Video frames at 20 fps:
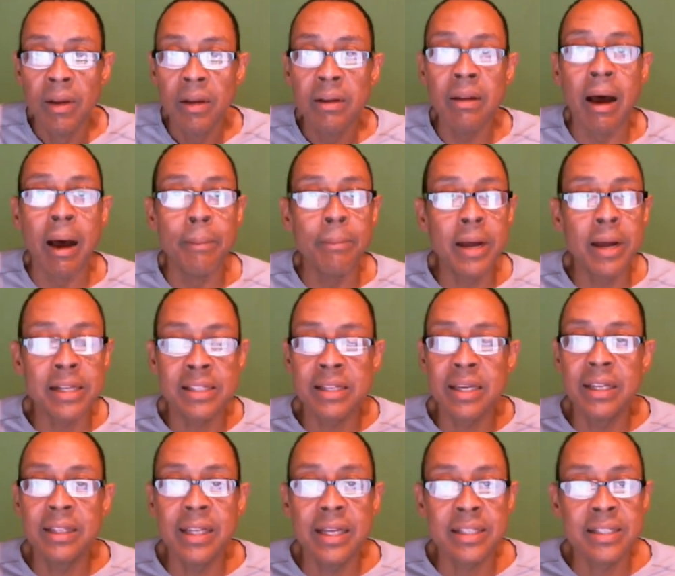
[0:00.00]
Now, I'm not
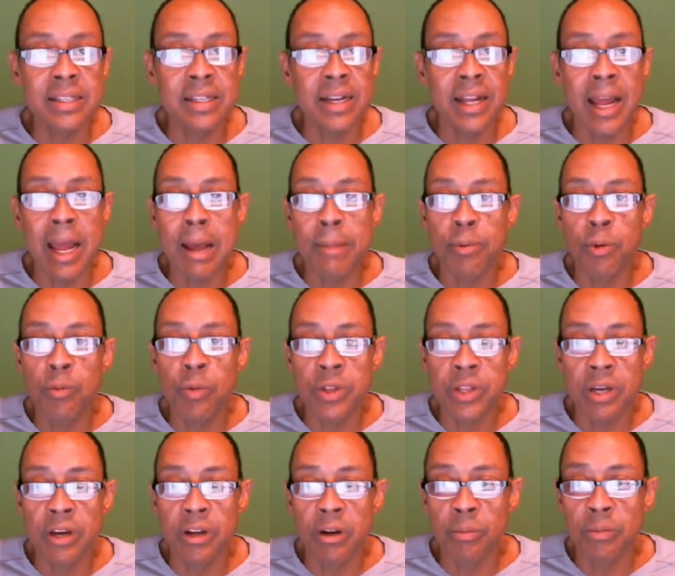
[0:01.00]
saying that's going to happen with
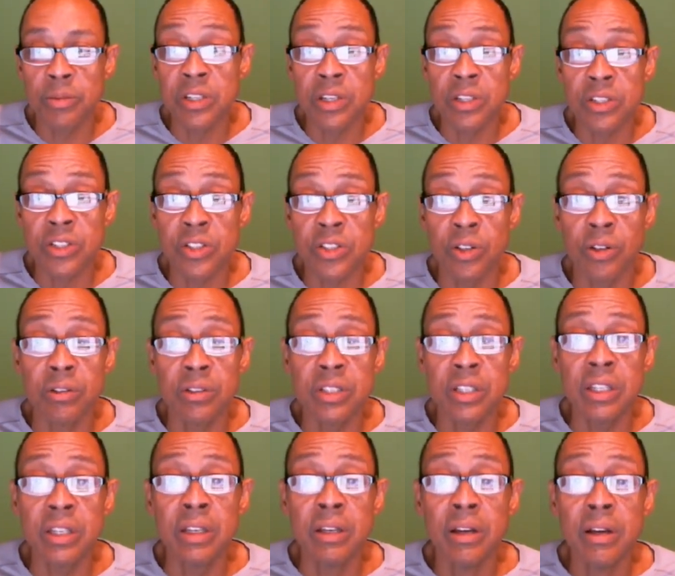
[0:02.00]
100%
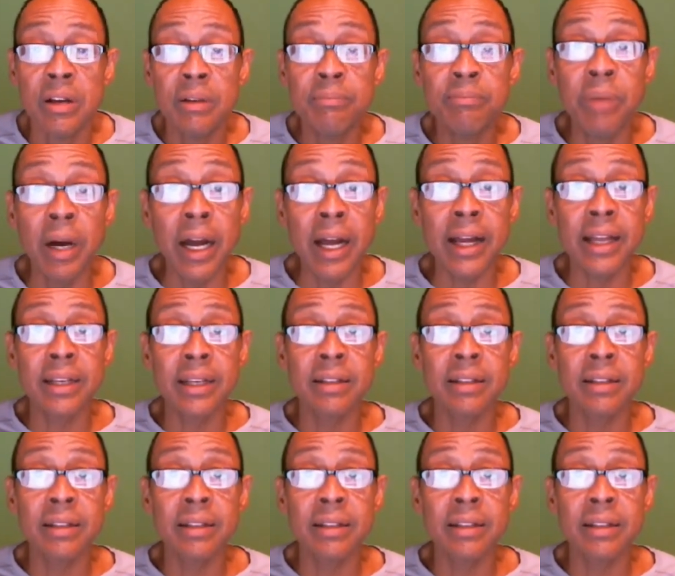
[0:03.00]
certainty, but